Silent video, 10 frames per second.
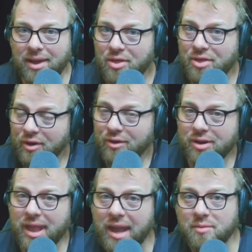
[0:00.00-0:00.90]
There are
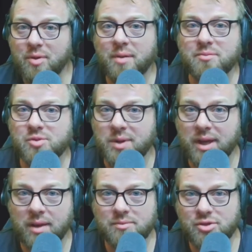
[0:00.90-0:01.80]
a lot of problems when it
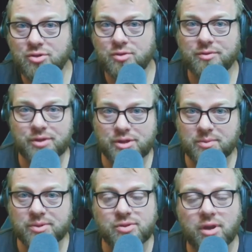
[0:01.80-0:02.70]
comes to DaVinci
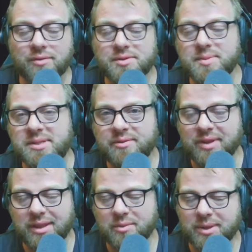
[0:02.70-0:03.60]
Resolve,
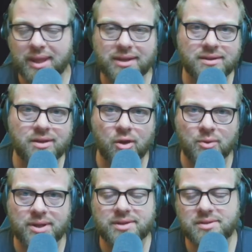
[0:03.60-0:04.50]
specifically related to
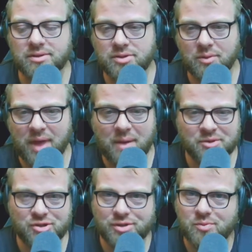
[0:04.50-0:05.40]
codecs. So that
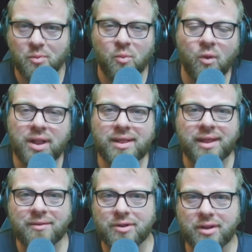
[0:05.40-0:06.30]
was just one
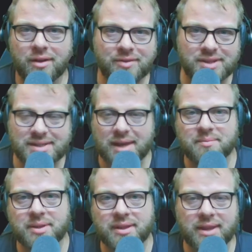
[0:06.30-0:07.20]
level of
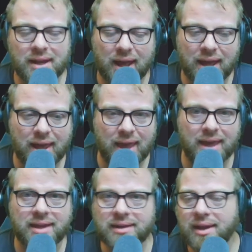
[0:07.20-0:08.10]
excitement that I
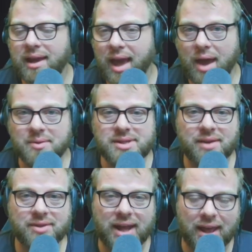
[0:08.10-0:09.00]
had. I was
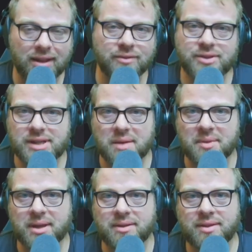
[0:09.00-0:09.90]
having a hell of a time
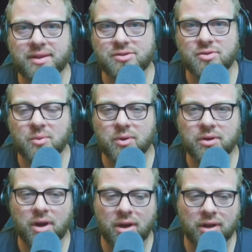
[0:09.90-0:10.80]
getting things to
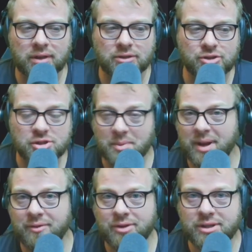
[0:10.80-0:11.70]
work on just
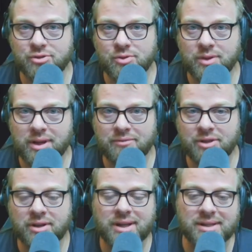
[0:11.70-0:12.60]
about every distro that I've
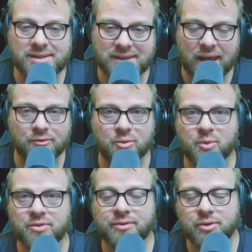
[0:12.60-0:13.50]
done, aside from
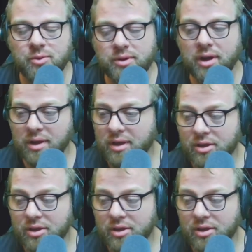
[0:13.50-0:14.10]
with Fedora.